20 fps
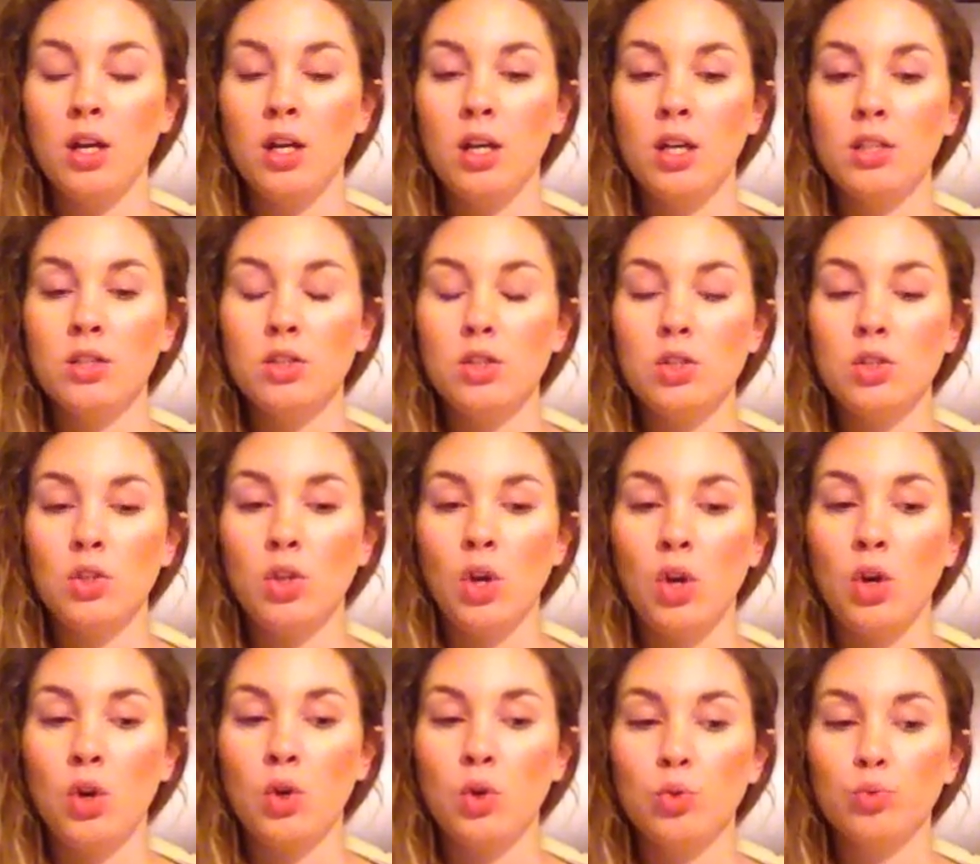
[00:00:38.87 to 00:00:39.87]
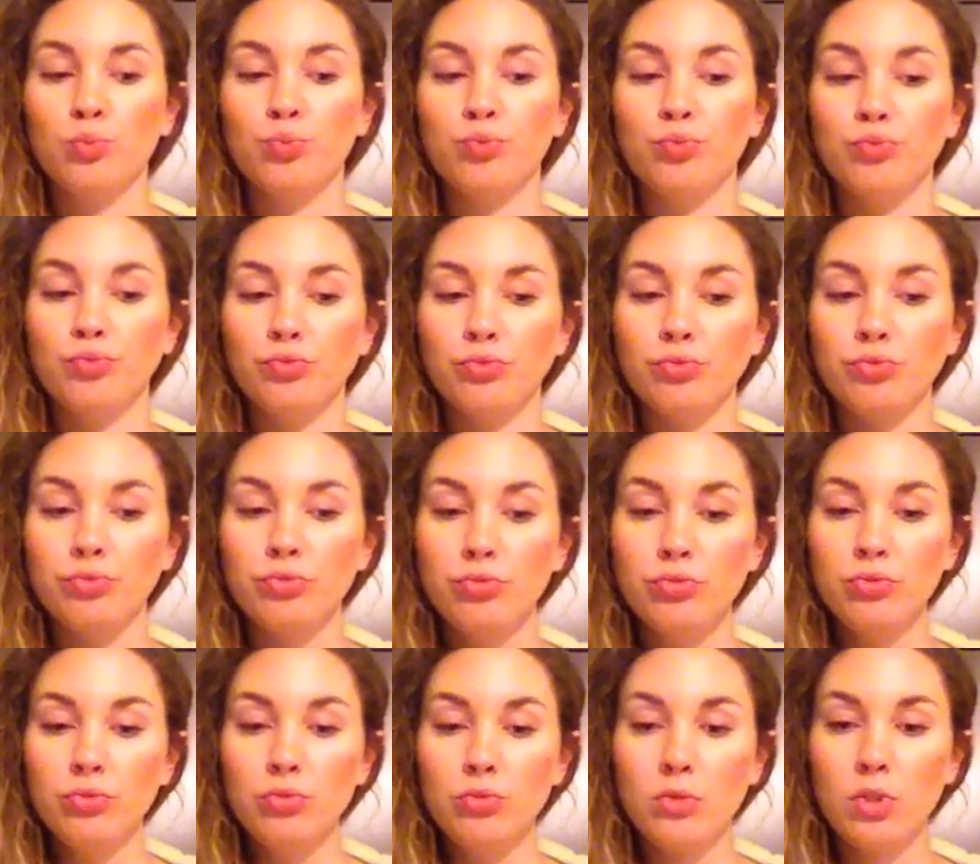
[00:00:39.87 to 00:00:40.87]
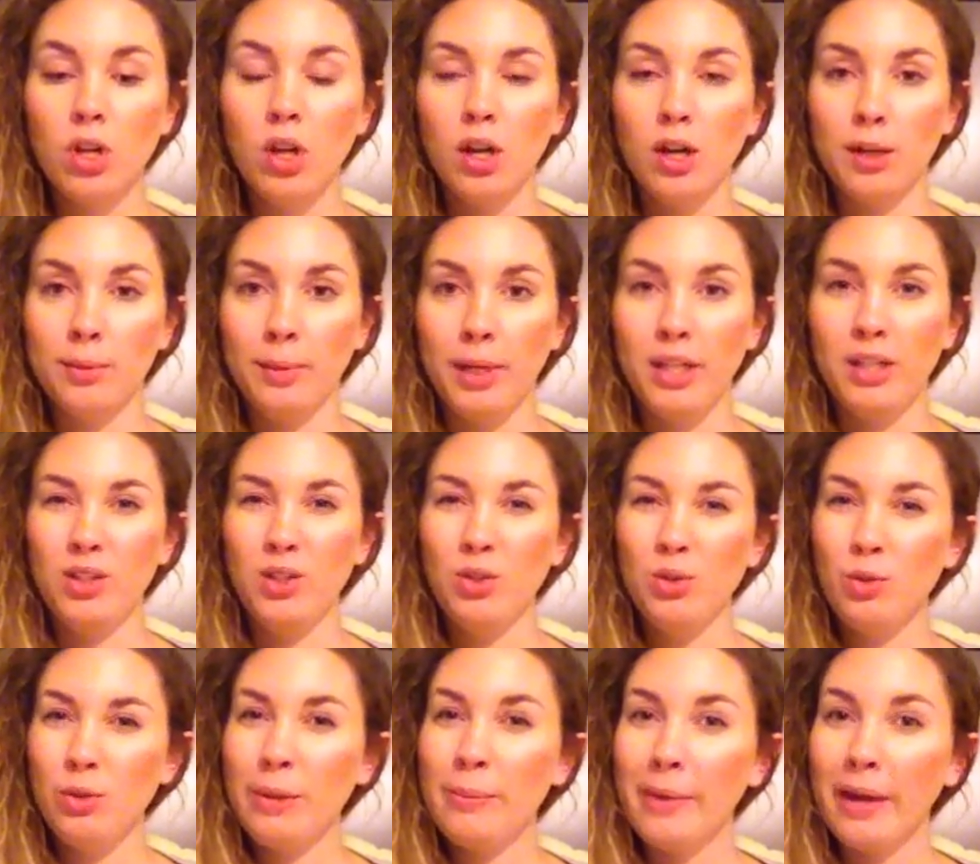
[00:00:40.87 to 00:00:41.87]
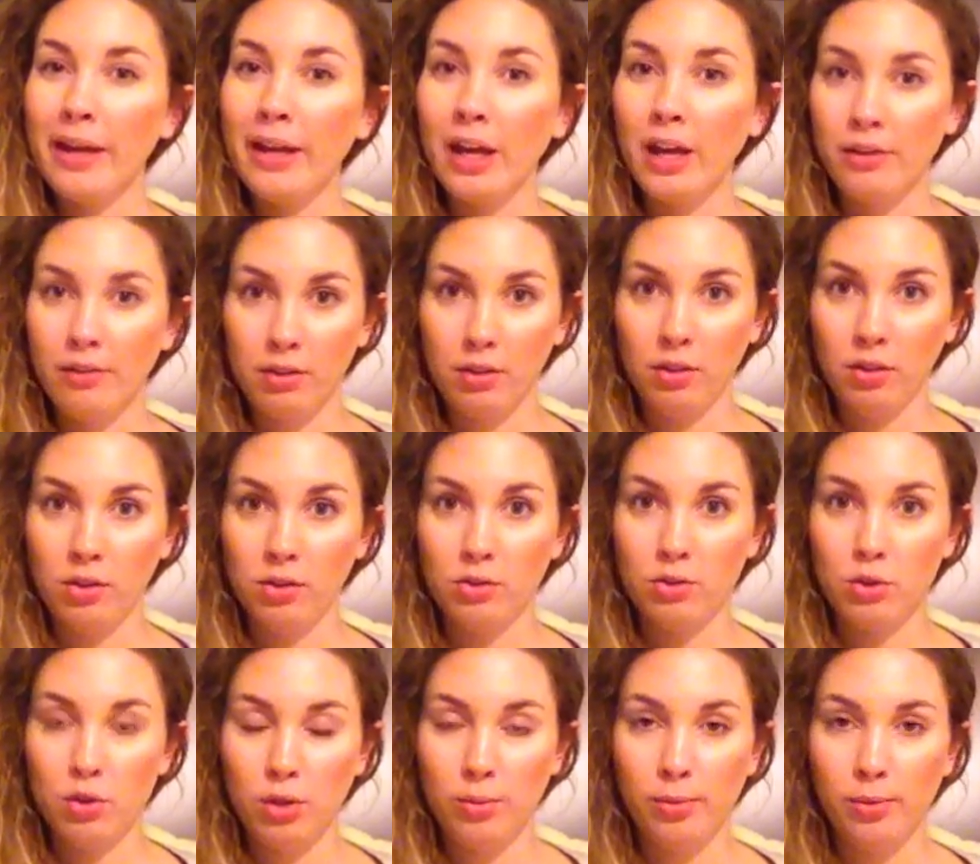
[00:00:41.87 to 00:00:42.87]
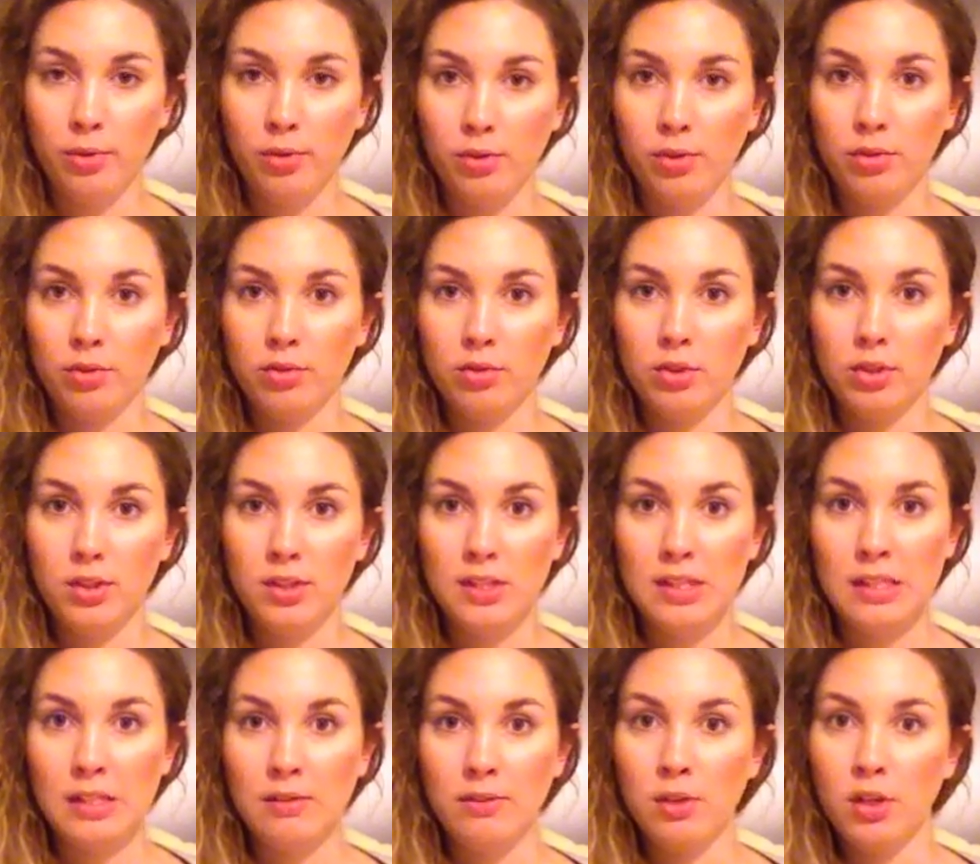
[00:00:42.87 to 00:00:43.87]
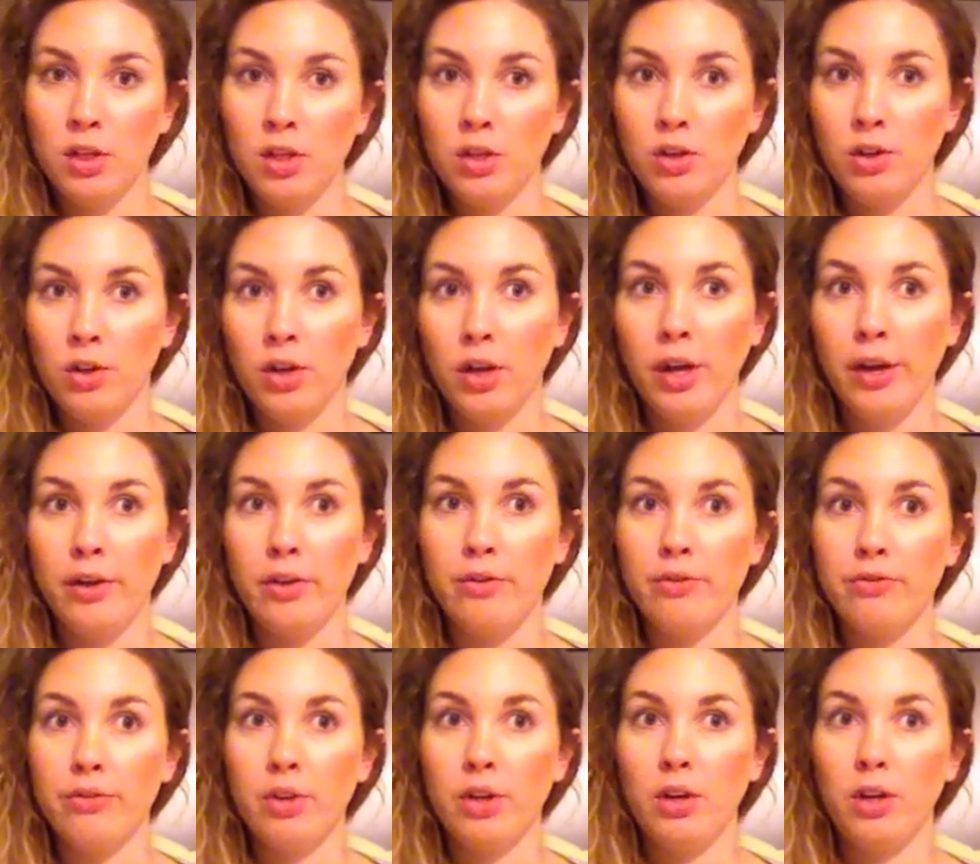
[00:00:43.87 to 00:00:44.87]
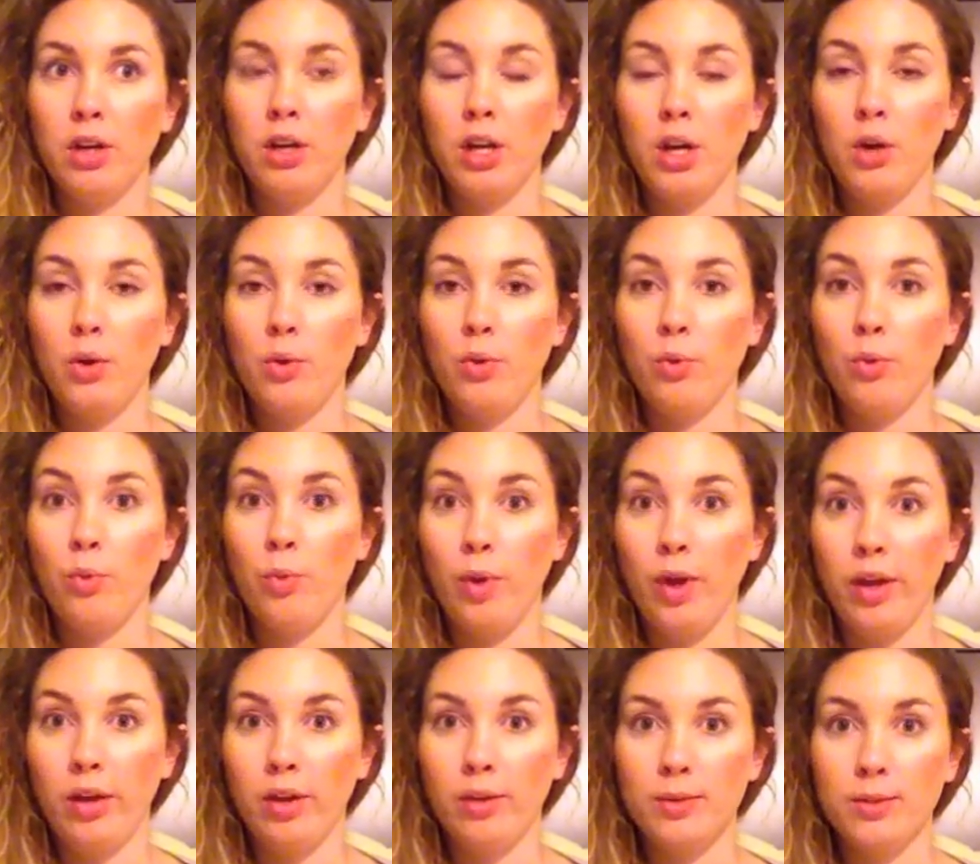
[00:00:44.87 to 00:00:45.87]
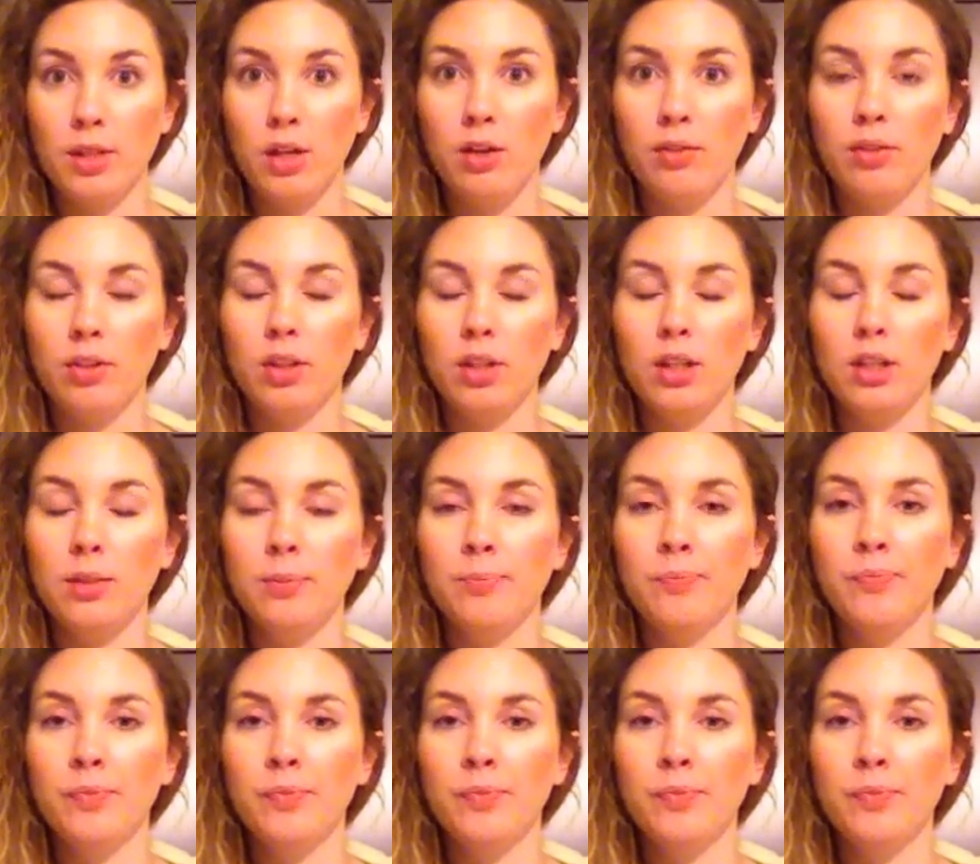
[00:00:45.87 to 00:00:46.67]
And so I knew we might have a little trouble conceiving or kind of figuring out when I was ovulating.